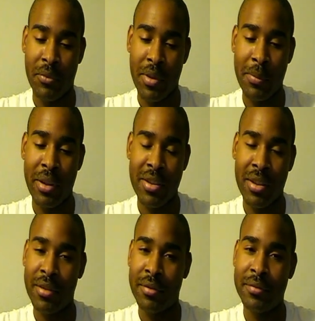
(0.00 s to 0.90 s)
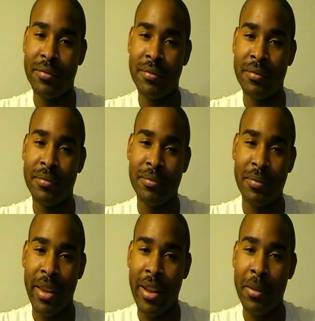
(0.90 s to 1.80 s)
The president,
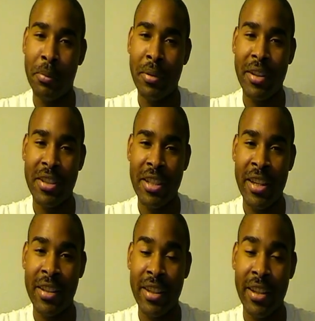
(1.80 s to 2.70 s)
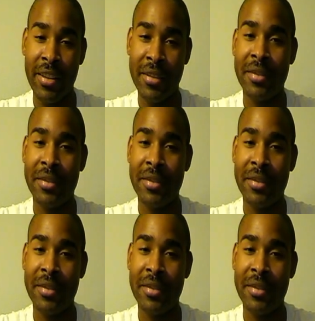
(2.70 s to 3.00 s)
El Presidente,